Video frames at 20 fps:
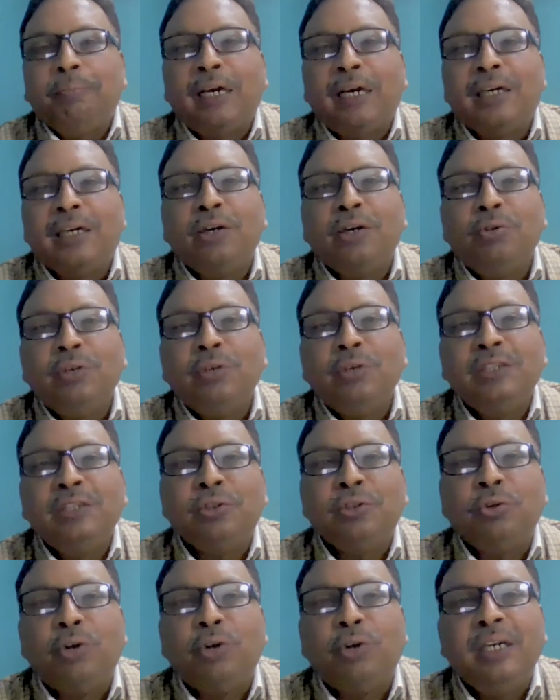background
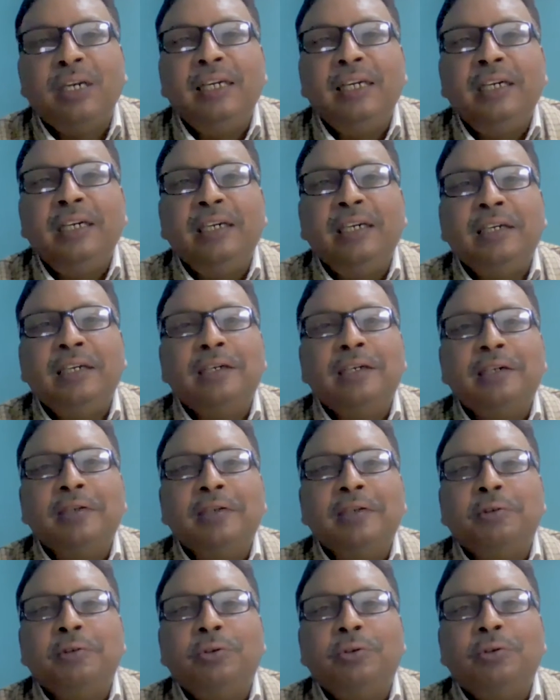is totally
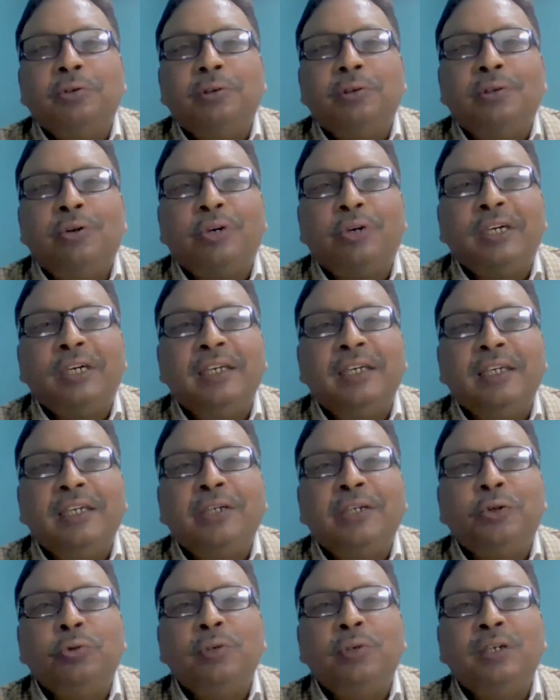
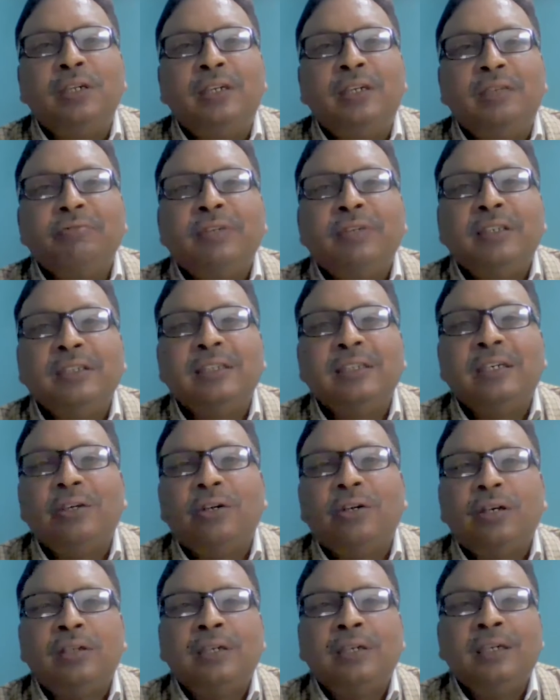oriented toward defense and
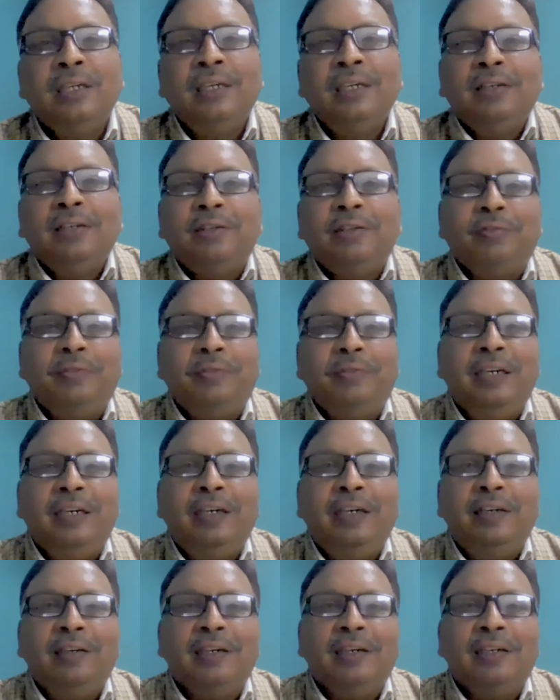all.
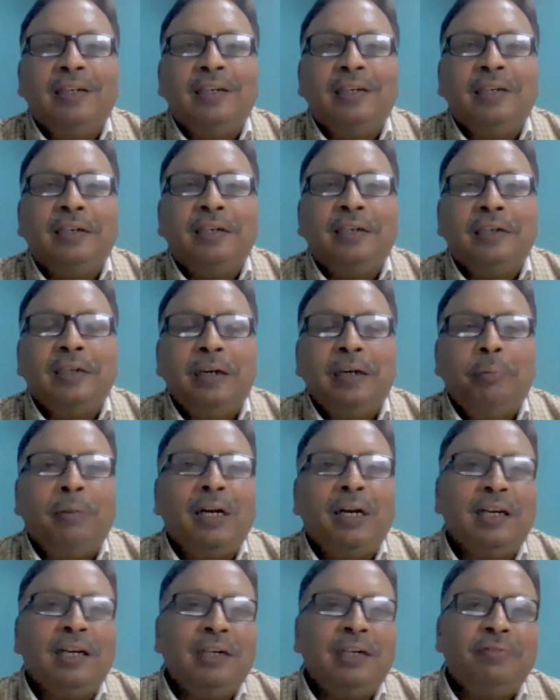We in
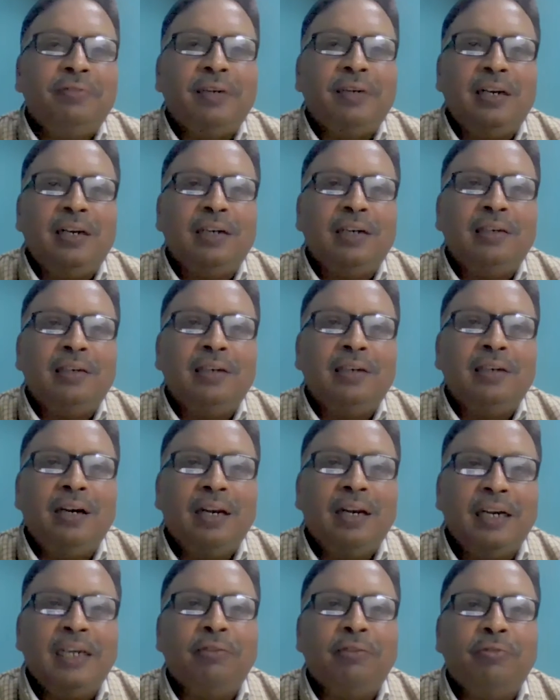my life I
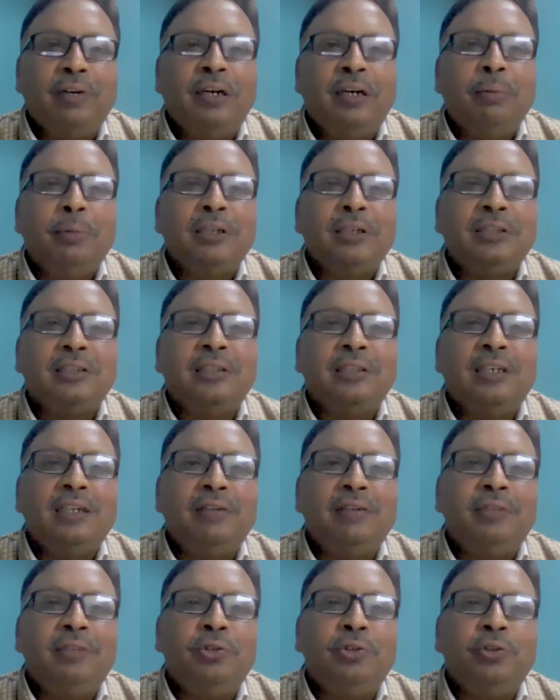like very much that
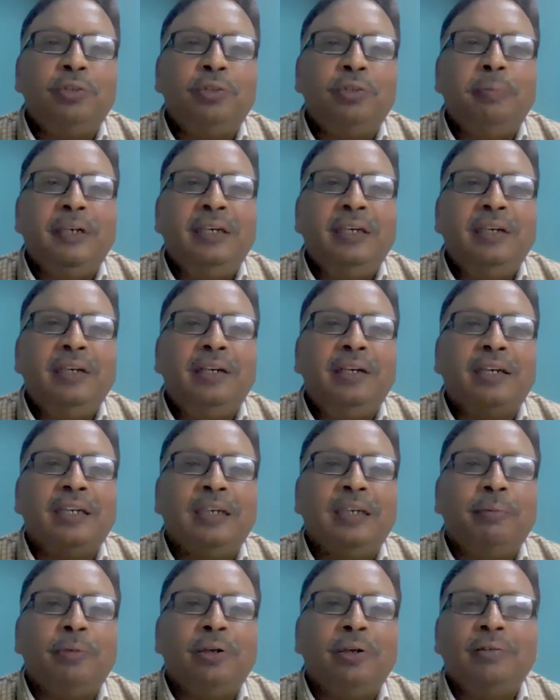we should be in
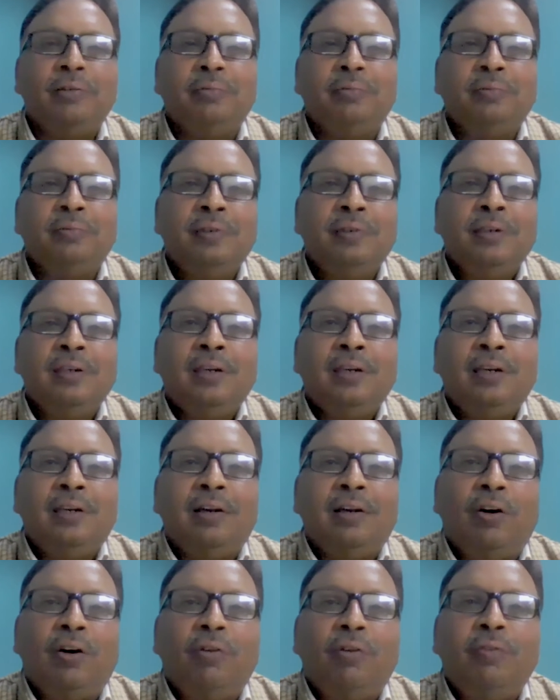time and
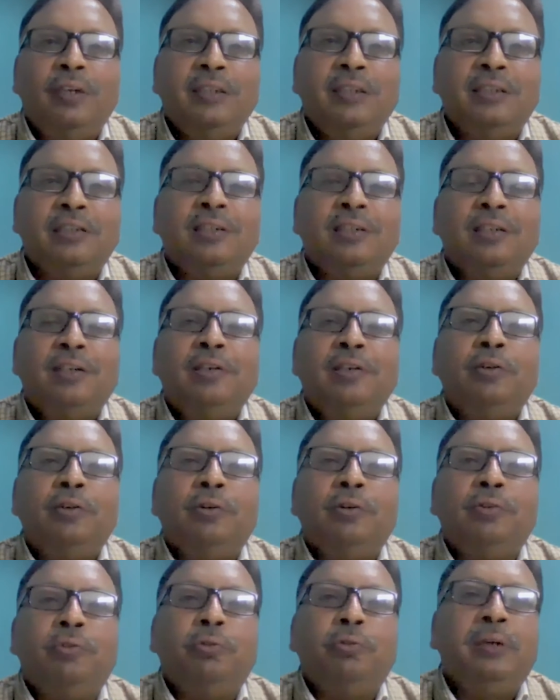always
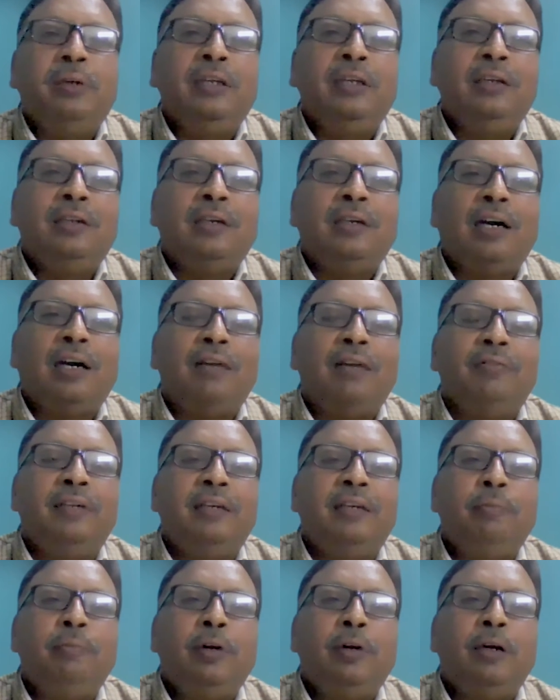to be
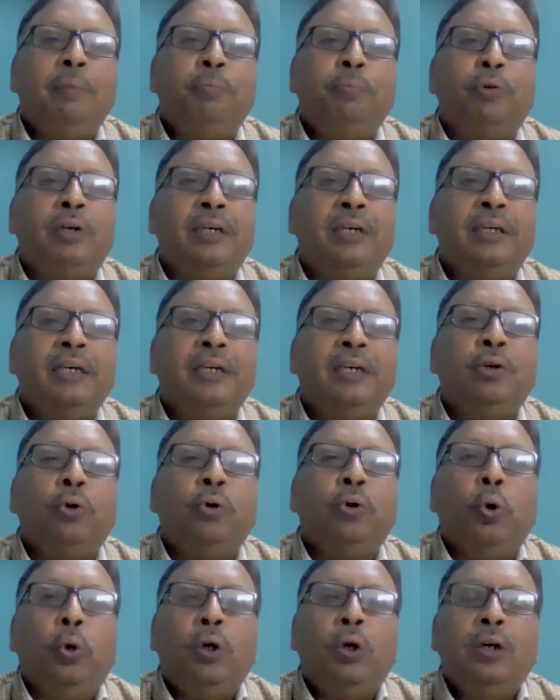having a pointed
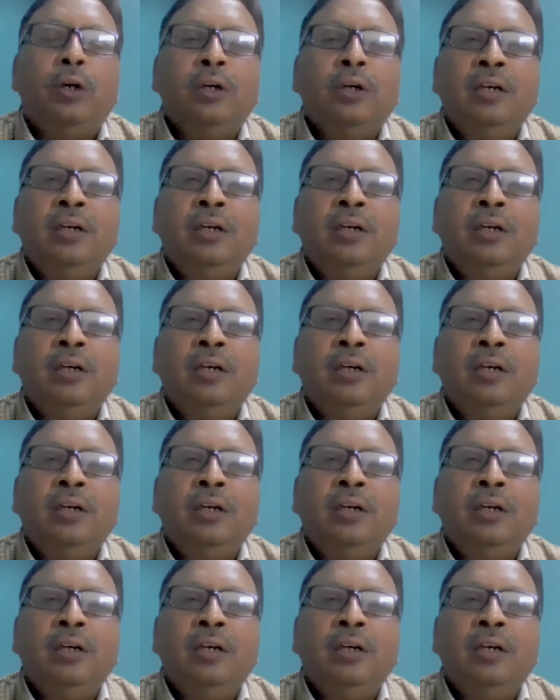goal.